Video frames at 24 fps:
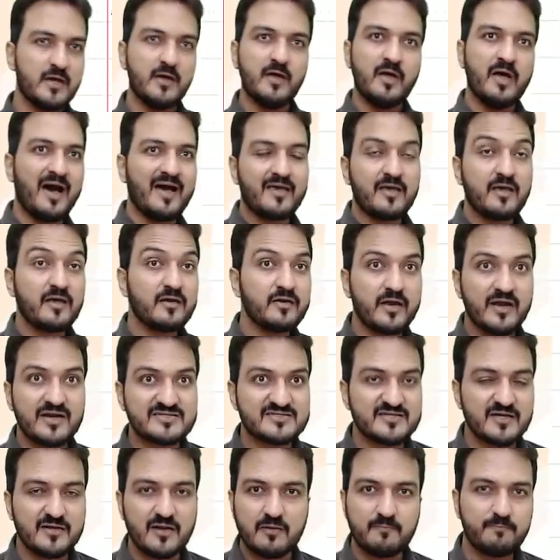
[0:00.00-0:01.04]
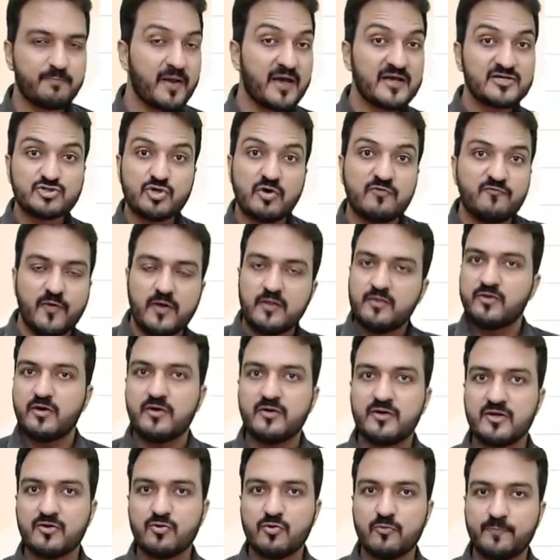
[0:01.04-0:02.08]
I can get selling price of
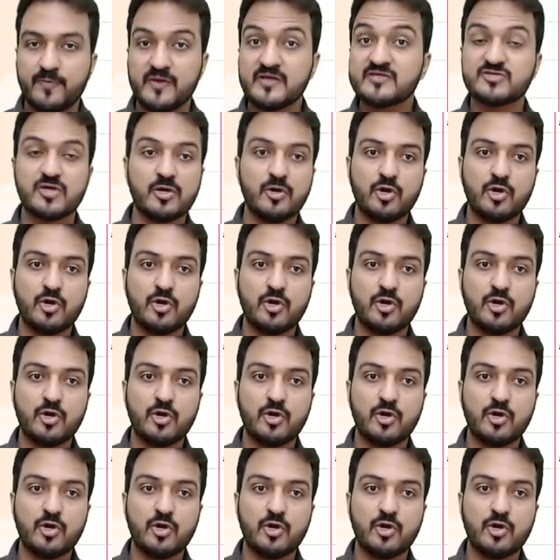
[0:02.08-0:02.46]
130 rupees,